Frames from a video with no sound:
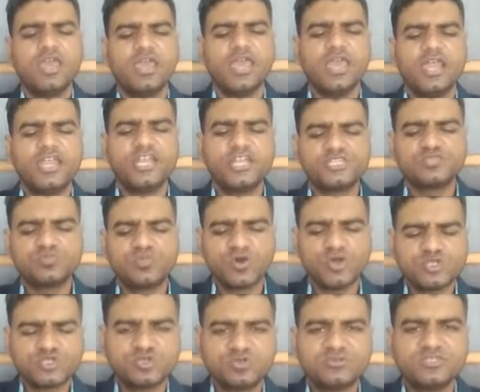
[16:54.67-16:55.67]
in
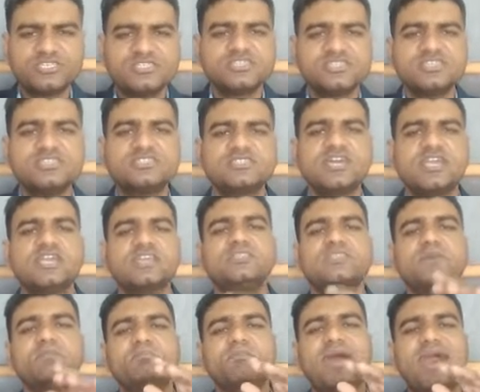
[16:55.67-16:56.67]
response to this injury,
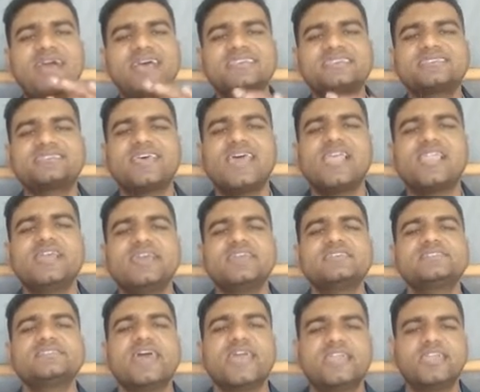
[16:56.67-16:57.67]
the mast cell
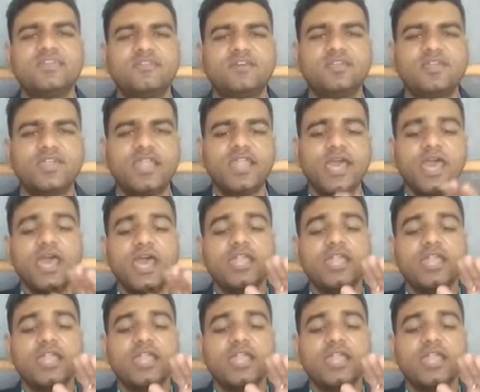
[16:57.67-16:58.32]
is activated,